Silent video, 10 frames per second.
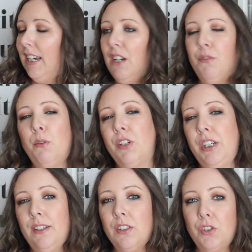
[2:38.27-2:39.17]
If you were
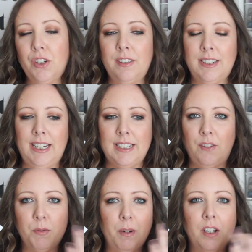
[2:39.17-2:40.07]
to use this during the day, you'd
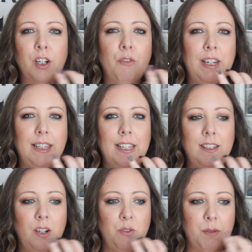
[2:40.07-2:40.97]
have to put on like a really
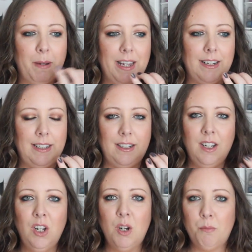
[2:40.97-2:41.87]
thin coat and pat it in,
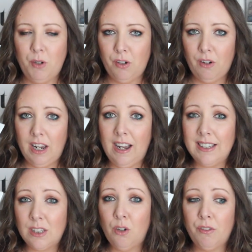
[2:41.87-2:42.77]
but
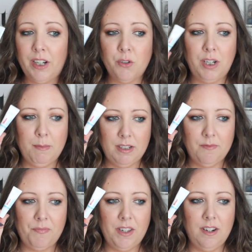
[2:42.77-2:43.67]
as an overnight
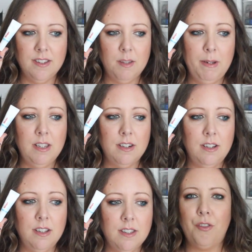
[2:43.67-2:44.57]
treatment, it is the
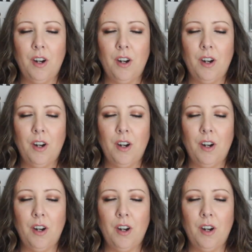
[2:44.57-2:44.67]
business.